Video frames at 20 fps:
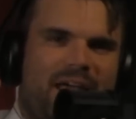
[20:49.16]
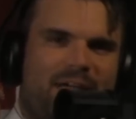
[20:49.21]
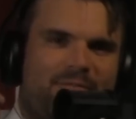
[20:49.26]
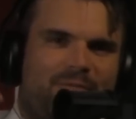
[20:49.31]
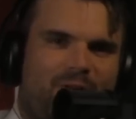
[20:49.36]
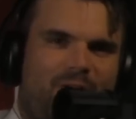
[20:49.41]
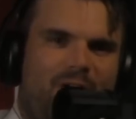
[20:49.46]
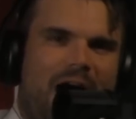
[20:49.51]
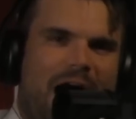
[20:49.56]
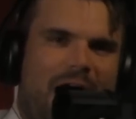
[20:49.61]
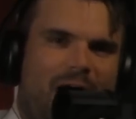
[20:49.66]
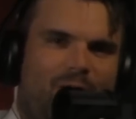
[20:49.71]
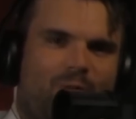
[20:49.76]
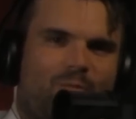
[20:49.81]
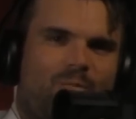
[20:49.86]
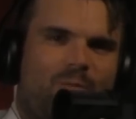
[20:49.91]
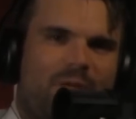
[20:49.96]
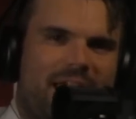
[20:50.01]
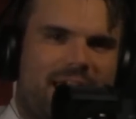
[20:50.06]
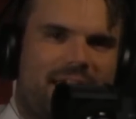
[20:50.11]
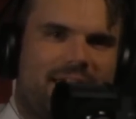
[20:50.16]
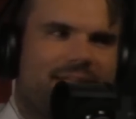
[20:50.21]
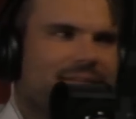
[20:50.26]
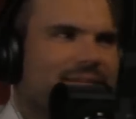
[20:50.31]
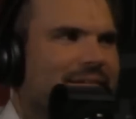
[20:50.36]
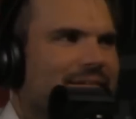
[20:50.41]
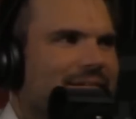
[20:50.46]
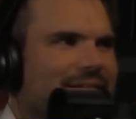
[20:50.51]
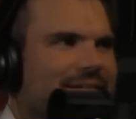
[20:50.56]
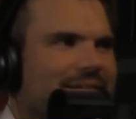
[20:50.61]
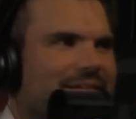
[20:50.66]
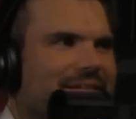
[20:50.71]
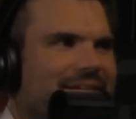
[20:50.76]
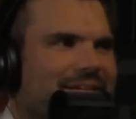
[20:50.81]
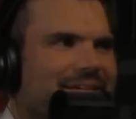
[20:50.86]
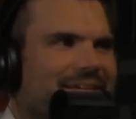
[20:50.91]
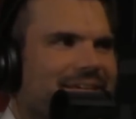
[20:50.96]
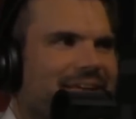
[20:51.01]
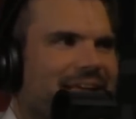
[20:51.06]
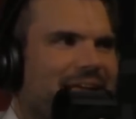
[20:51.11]
for our week
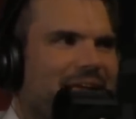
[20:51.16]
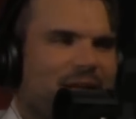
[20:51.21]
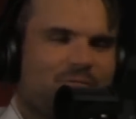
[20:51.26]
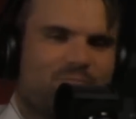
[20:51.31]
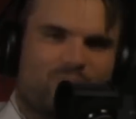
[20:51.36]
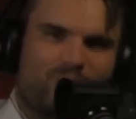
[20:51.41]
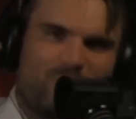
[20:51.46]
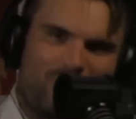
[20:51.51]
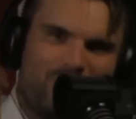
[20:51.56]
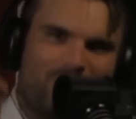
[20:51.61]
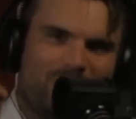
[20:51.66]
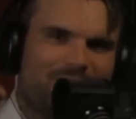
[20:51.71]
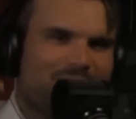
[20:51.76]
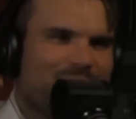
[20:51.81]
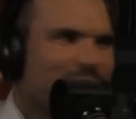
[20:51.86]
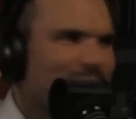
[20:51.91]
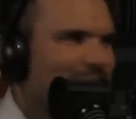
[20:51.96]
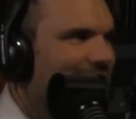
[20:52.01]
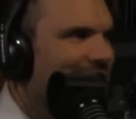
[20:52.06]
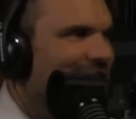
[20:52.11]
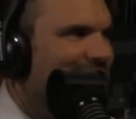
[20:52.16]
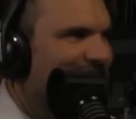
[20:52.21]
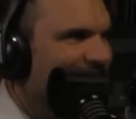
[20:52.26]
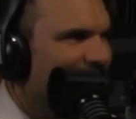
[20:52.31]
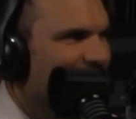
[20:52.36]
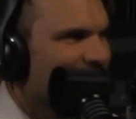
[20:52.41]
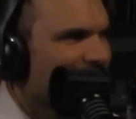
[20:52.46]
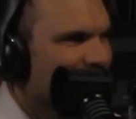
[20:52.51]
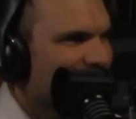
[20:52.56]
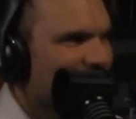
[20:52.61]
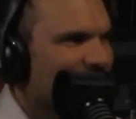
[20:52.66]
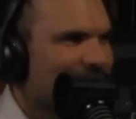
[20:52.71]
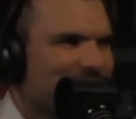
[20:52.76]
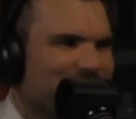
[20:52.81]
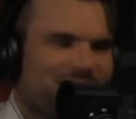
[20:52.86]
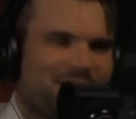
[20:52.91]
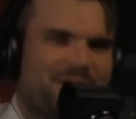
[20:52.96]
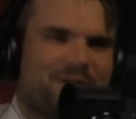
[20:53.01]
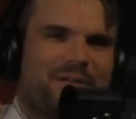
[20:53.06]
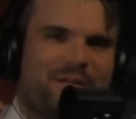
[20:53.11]
in rural Nebraska, me and
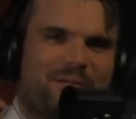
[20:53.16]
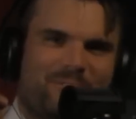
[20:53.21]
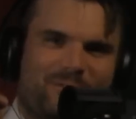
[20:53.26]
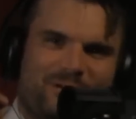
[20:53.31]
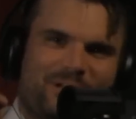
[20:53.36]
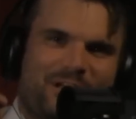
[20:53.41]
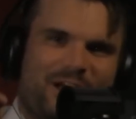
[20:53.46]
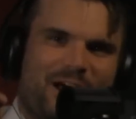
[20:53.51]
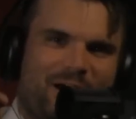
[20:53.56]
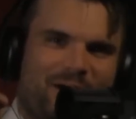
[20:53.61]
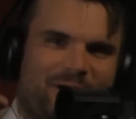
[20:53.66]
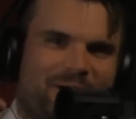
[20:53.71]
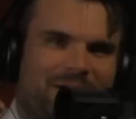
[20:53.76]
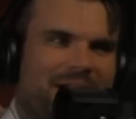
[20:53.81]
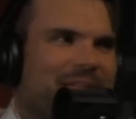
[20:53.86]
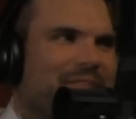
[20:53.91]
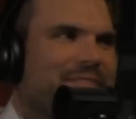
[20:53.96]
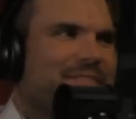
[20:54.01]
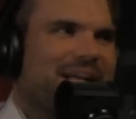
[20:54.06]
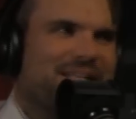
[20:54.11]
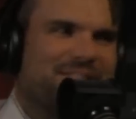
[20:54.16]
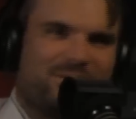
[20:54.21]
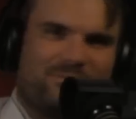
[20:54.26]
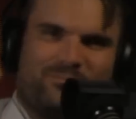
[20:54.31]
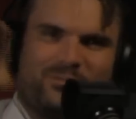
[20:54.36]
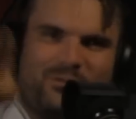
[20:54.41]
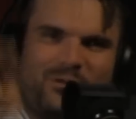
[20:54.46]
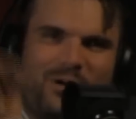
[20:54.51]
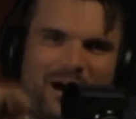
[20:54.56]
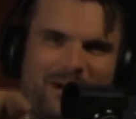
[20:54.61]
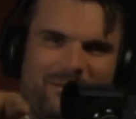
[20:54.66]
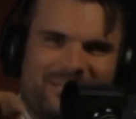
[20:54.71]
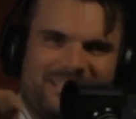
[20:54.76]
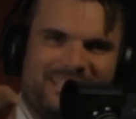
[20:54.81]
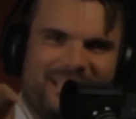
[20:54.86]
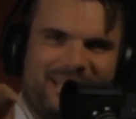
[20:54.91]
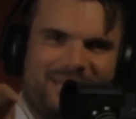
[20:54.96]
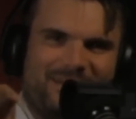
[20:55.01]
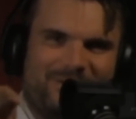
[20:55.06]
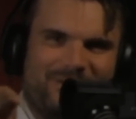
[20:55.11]
Cody will go. That's a promise,
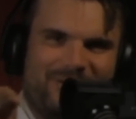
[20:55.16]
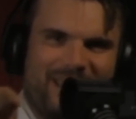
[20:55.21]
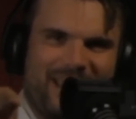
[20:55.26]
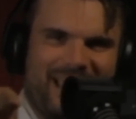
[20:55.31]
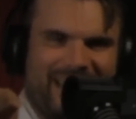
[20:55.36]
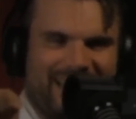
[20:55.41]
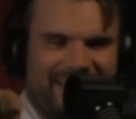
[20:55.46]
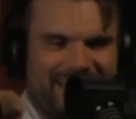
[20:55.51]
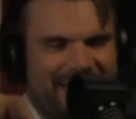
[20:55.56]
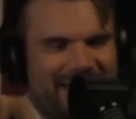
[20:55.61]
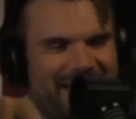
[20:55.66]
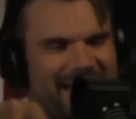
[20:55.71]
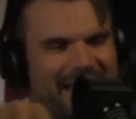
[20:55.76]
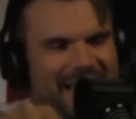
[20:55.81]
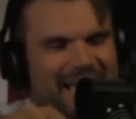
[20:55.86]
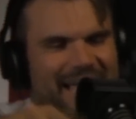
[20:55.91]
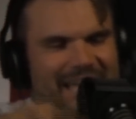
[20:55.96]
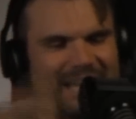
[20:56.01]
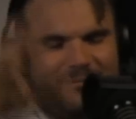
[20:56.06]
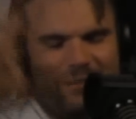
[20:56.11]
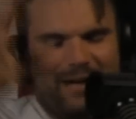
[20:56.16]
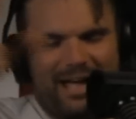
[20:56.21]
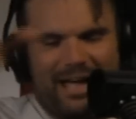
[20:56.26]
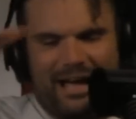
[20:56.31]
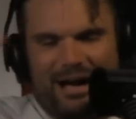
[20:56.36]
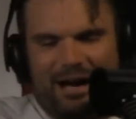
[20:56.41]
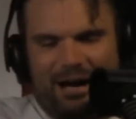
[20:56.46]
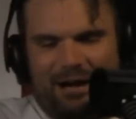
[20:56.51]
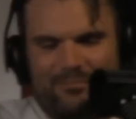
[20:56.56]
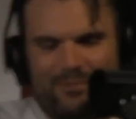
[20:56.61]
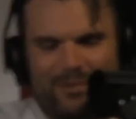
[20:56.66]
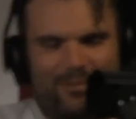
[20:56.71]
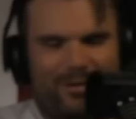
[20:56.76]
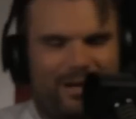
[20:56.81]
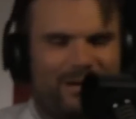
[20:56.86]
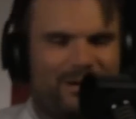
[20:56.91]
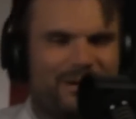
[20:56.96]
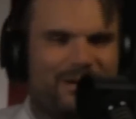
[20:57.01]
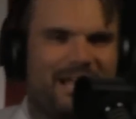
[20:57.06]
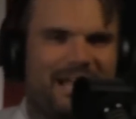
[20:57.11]
Andrew Yang. Anyway, um, we
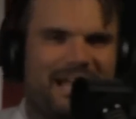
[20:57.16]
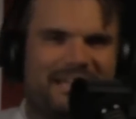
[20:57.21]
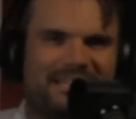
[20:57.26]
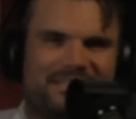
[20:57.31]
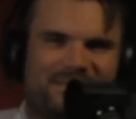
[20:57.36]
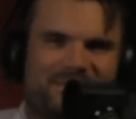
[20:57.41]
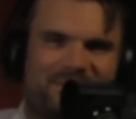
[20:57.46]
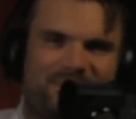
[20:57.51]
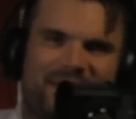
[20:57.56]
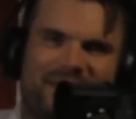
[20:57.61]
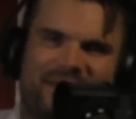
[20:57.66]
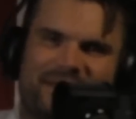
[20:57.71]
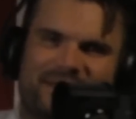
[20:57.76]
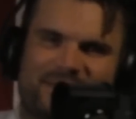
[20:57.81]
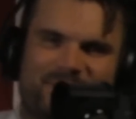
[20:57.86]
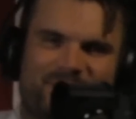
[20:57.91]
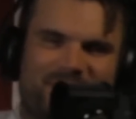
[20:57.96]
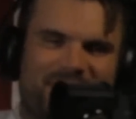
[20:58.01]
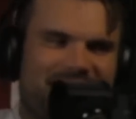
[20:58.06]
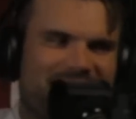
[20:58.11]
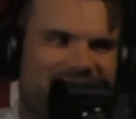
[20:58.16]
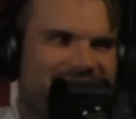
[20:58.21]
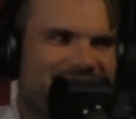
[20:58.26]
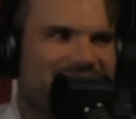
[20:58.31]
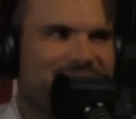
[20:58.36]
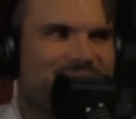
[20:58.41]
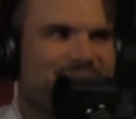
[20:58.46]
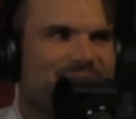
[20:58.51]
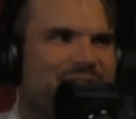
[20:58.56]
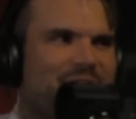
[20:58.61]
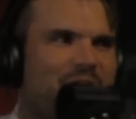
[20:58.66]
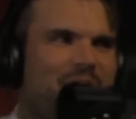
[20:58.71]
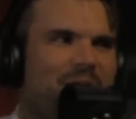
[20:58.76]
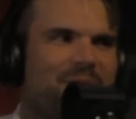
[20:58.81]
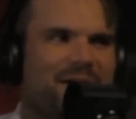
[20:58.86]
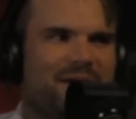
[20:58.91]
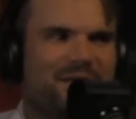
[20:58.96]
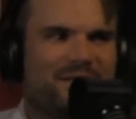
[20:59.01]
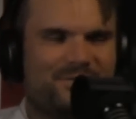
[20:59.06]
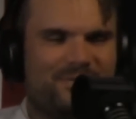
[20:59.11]
want to know your guys' opinions. Please
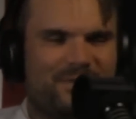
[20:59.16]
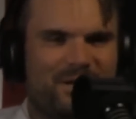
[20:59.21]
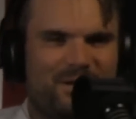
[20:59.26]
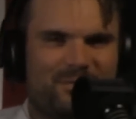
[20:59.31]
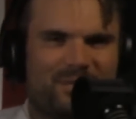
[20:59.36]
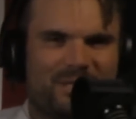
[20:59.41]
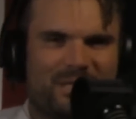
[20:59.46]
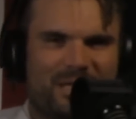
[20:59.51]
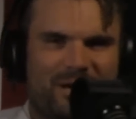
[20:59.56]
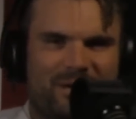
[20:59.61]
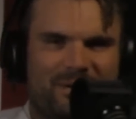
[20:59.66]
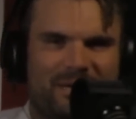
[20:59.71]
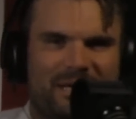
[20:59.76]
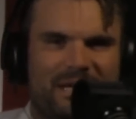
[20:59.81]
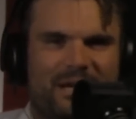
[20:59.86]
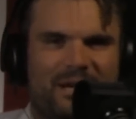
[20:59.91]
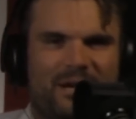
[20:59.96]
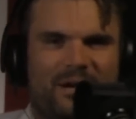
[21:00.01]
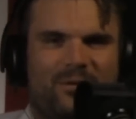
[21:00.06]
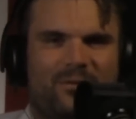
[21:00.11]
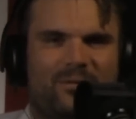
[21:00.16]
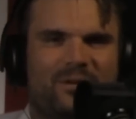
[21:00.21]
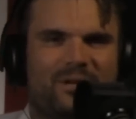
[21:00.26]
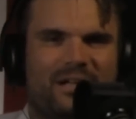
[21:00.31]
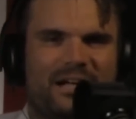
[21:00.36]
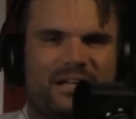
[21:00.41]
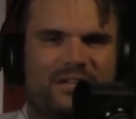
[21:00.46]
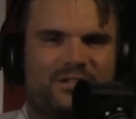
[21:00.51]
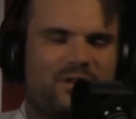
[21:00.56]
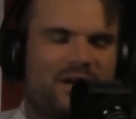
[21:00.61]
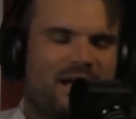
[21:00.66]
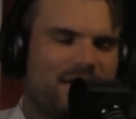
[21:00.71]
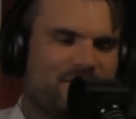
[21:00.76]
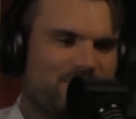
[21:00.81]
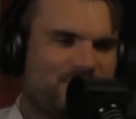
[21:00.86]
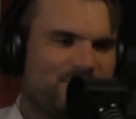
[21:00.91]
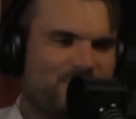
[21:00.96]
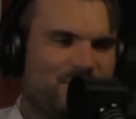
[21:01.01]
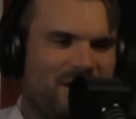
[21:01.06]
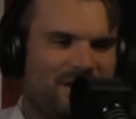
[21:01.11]
comment on this video below. We'll uh, try and
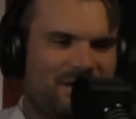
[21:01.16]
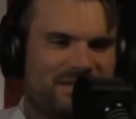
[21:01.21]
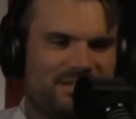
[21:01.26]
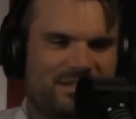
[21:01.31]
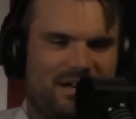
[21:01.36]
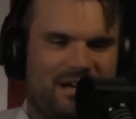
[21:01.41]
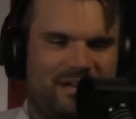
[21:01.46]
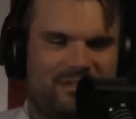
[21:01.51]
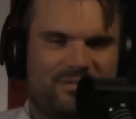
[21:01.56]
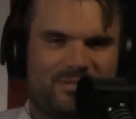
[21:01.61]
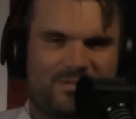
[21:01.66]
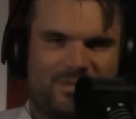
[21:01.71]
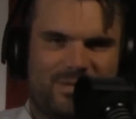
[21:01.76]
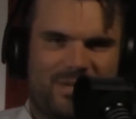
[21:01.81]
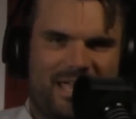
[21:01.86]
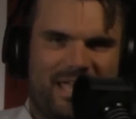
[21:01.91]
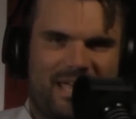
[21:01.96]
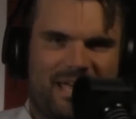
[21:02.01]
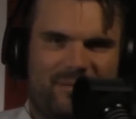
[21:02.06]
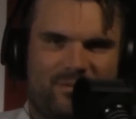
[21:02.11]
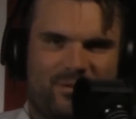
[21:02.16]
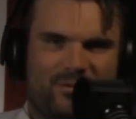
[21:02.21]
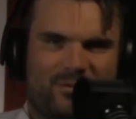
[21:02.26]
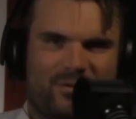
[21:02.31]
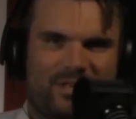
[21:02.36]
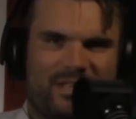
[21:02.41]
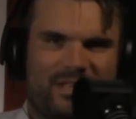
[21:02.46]
respond as often as we can, but we really